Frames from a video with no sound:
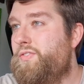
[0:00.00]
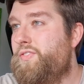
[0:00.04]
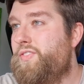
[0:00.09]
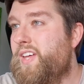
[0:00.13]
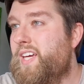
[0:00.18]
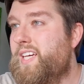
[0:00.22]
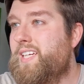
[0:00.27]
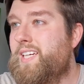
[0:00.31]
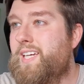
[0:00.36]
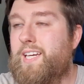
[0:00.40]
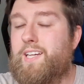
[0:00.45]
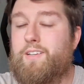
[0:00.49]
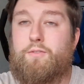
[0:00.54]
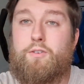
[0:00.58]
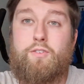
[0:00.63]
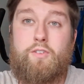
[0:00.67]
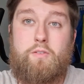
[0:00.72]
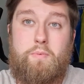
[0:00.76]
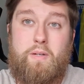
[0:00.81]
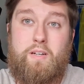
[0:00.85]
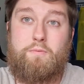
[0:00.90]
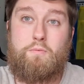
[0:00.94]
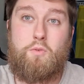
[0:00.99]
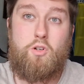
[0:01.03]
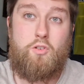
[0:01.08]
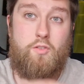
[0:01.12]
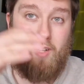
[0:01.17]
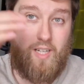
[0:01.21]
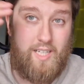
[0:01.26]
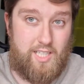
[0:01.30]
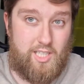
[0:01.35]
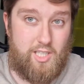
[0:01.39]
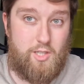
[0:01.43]
thinking with a bit more
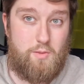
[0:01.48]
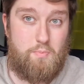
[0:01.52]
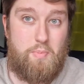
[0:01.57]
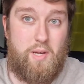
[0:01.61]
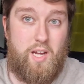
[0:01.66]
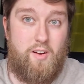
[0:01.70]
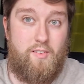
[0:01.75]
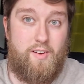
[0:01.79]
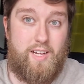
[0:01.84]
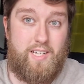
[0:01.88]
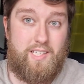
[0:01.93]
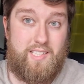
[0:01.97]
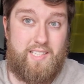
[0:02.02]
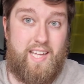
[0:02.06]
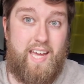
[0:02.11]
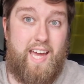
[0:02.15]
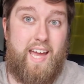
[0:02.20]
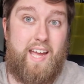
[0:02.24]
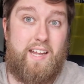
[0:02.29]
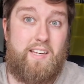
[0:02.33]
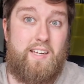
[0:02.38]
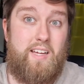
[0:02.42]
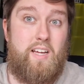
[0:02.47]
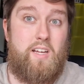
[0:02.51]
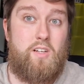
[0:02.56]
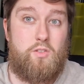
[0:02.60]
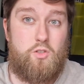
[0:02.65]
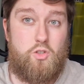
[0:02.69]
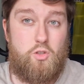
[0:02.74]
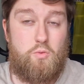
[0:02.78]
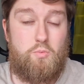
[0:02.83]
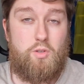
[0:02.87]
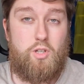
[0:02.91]
of an experienced head,
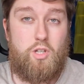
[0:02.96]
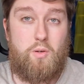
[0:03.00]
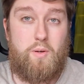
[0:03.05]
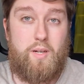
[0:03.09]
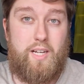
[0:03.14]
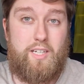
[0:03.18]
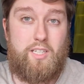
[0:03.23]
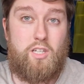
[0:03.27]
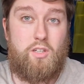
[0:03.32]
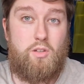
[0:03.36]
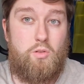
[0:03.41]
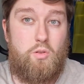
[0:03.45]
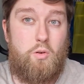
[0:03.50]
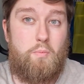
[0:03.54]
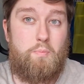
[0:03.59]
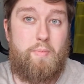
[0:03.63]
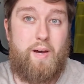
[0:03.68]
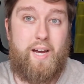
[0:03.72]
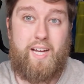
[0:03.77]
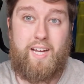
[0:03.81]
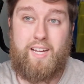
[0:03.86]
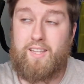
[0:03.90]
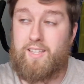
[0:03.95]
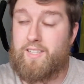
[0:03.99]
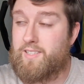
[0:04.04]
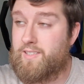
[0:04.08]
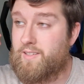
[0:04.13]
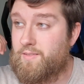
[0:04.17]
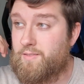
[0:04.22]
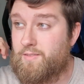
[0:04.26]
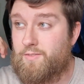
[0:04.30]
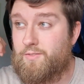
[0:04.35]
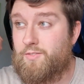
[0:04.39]
someone who could actually look back at
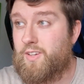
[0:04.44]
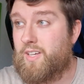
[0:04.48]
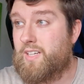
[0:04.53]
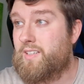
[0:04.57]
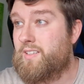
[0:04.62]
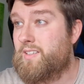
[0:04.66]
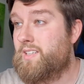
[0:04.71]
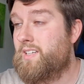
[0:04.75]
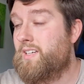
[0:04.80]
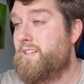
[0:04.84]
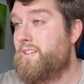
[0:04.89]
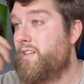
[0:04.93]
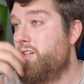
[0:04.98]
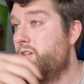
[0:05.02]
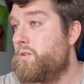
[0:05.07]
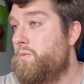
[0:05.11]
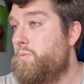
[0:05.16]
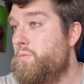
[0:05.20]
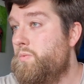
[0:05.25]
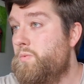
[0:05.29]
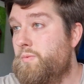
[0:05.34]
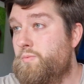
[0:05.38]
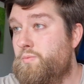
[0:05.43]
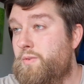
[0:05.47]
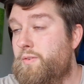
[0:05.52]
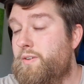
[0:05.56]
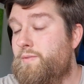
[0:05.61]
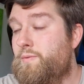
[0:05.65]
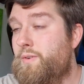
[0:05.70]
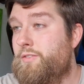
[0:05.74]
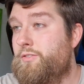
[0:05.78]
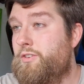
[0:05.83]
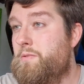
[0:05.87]
this and think, you know,
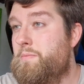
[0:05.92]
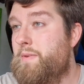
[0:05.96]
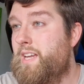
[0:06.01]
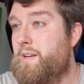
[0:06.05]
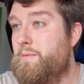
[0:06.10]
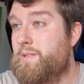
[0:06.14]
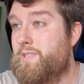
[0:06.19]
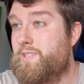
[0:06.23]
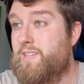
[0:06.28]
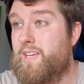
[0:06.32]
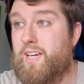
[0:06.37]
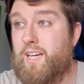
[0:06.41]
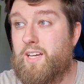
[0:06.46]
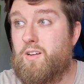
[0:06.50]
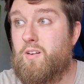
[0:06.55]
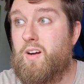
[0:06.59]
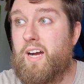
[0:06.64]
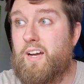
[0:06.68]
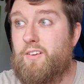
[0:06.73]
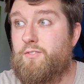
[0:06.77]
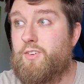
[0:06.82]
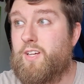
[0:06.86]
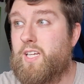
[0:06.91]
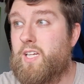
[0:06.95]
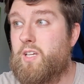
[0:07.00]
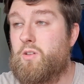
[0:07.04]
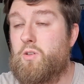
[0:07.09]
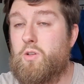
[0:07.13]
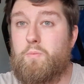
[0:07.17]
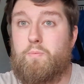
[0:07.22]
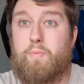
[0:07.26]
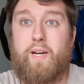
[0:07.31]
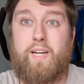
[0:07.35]
whether he made a mistake or not, I think
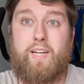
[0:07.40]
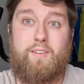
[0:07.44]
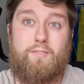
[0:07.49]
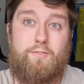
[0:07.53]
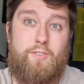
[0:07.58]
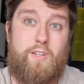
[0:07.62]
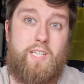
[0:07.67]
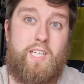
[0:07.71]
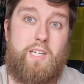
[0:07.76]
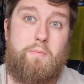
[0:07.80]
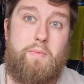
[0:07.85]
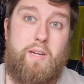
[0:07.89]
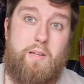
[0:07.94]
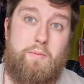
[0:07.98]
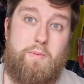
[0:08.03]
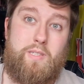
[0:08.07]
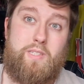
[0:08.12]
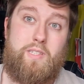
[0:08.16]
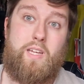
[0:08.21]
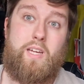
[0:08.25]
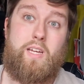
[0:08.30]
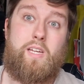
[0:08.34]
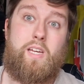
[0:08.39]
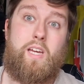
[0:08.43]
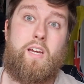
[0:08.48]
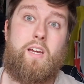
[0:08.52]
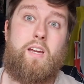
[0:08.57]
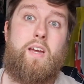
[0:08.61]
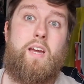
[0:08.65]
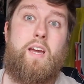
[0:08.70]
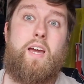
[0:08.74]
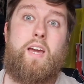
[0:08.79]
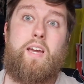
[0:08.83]
he'll look back and think he made a mistake
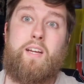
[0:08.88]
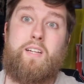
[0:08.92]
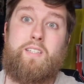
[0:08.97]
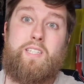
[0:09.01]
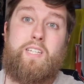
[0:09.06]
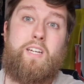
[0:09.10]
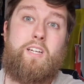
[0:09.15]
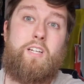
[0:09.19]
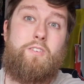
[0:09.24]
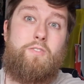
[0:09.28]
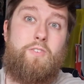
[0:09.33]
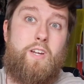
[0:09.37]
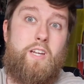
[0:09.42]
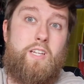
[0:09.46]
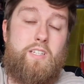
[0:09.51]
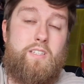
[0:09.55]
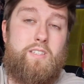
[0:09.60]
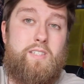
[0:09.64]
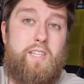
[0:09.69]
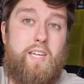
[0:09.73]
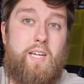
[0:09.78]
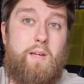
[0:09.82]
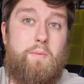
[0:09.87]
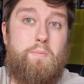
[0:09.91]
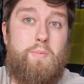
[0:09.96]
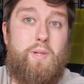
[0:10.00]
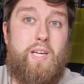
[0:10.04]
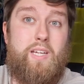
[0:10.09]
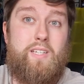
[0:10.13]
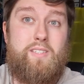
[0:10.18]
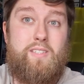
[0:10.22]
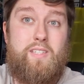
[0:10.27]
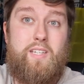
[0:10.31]
here. Because he could have finished in second
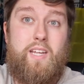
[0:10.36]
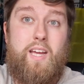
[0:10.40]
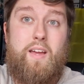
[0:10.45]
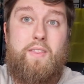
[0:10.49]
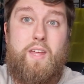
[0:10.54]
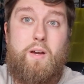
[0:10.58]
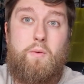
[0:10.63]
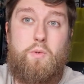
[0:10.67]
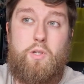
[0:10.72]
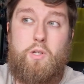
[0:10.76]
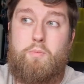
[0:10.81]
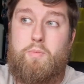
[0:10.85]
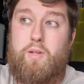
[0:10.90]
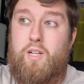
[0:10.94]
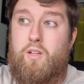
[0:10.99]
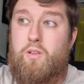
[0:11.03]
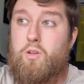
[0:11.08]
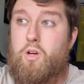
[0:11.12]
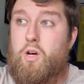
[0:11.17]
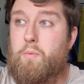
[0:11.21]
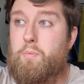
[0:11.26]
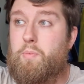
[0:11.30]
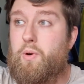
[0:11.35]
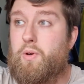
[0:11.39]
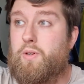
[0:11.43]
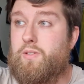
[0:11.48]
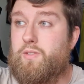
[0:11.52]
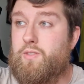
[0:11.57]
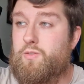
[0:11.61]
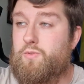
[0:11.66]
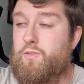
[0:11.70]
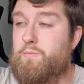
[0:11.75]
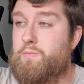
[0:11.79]
place today, and that would have been a lot of
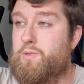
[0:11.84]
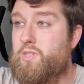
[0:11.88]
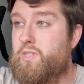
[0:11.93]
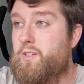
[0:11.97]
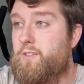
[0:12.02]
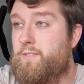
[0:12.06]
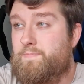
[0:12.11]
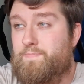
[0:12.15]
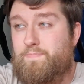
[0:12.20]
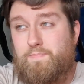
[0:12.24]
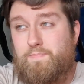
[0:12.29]
points for him still.